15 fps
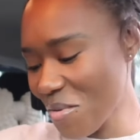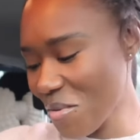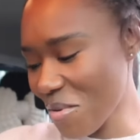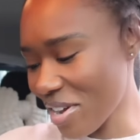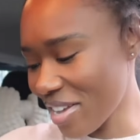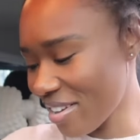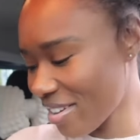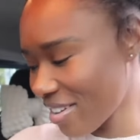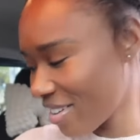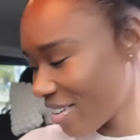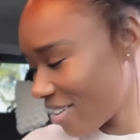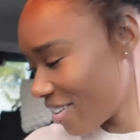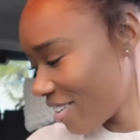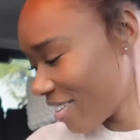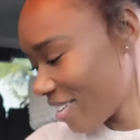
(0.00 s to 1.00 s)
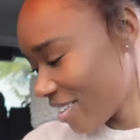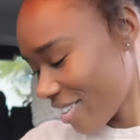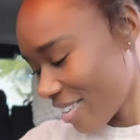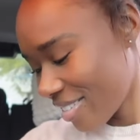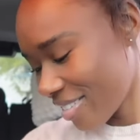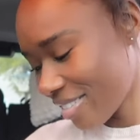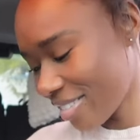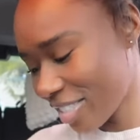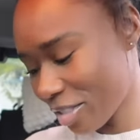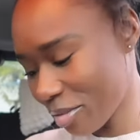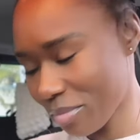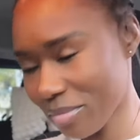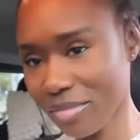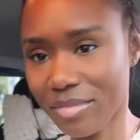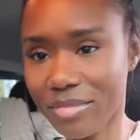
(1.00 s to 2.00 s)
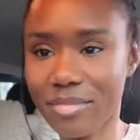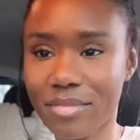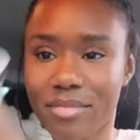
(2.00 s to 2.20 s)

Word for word: What? Oh, you're okay.